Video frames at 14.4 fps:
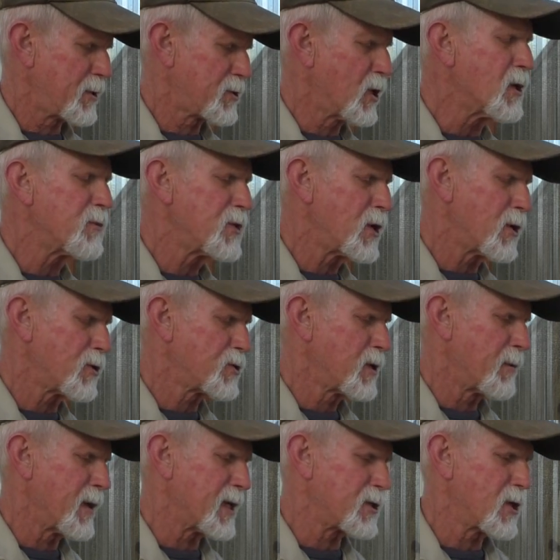Some years
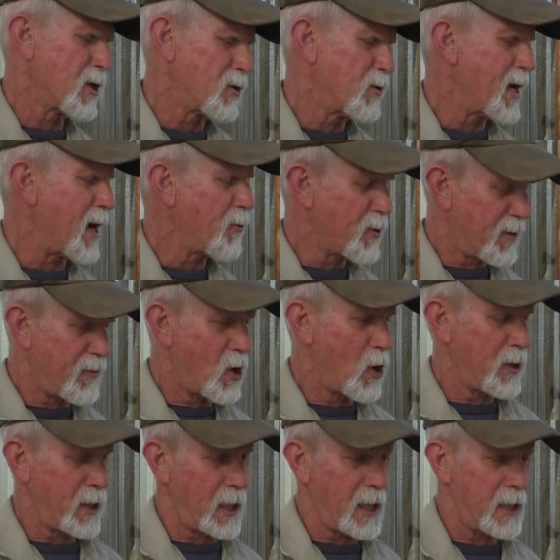in my tunnel I would have
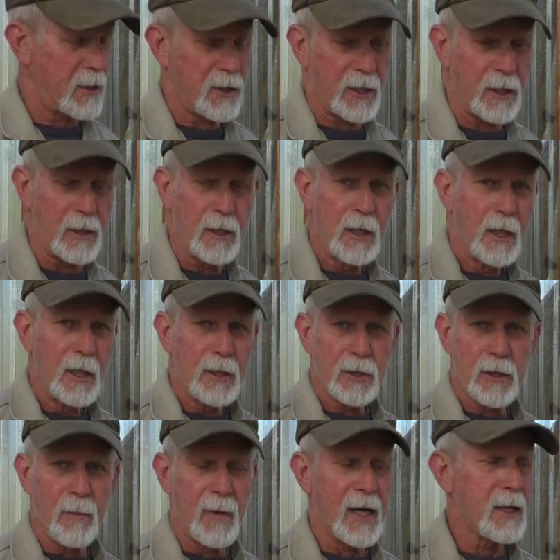already had the
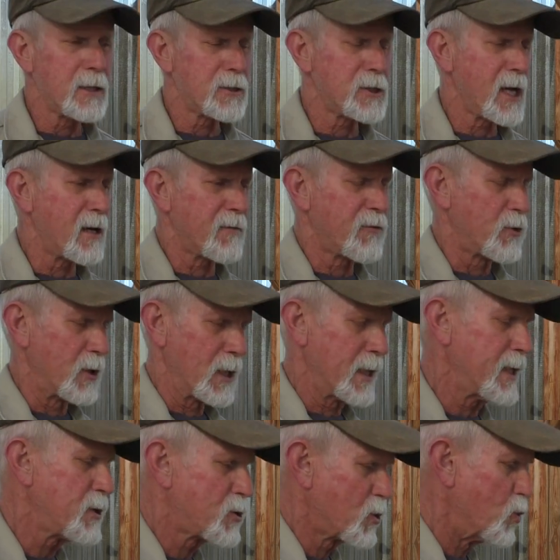tomatoes out for at
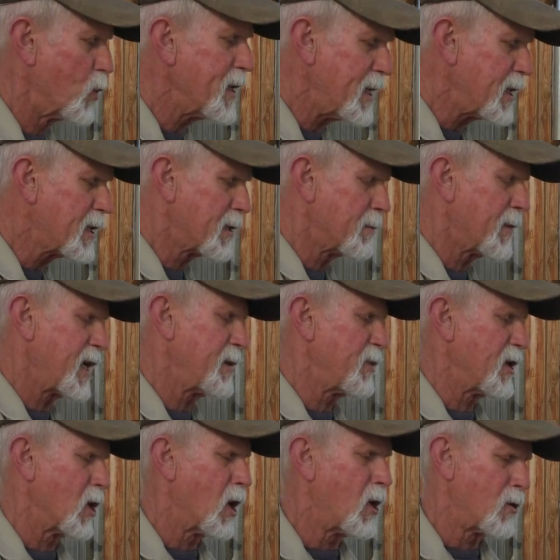least a week and
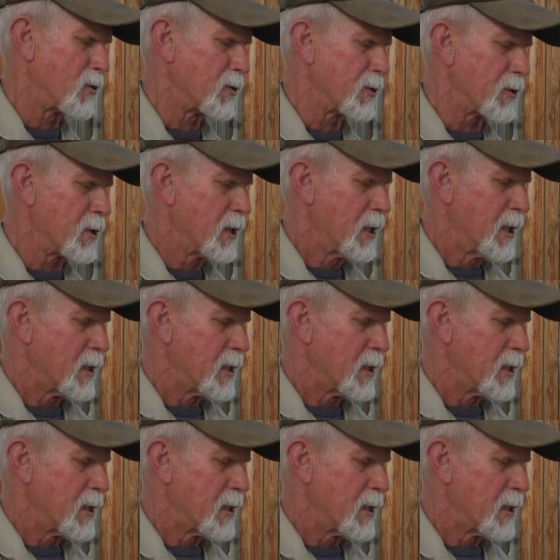maybe longer.